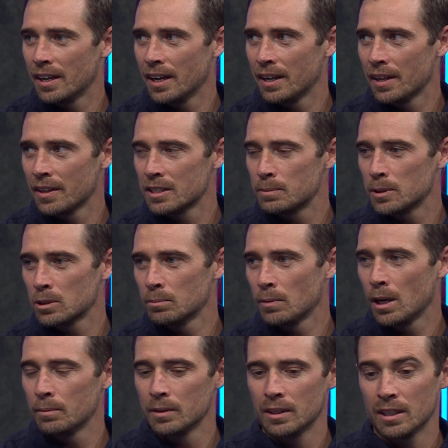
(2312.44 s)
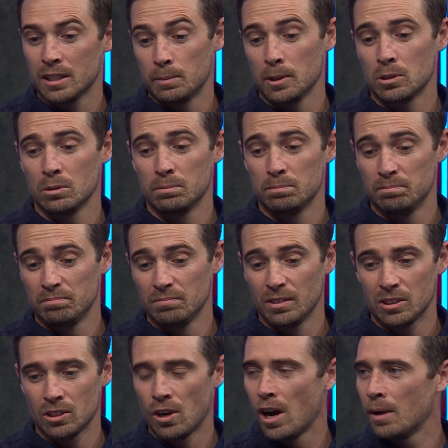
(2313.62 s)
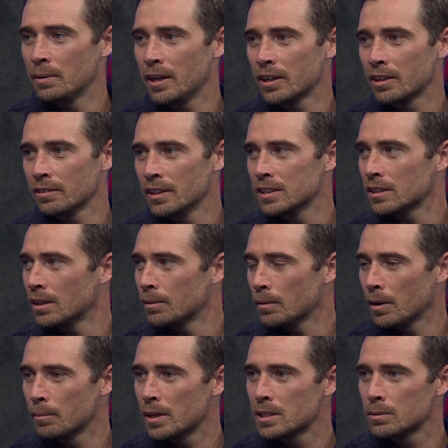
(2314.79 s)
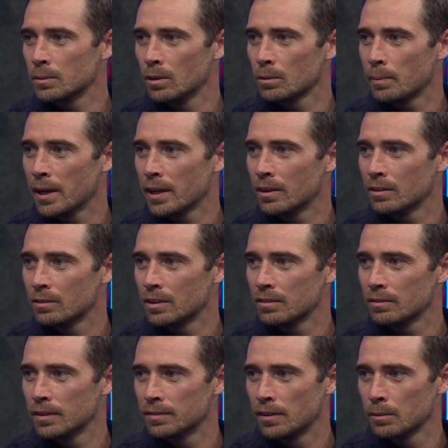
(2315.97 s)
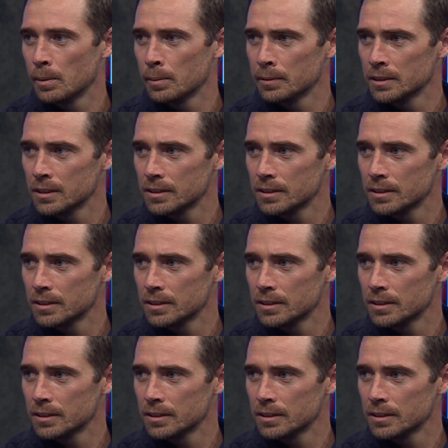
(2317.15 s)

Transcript: another special moment, a special time in our careers that I'd imagine we'll look back on with fond memories.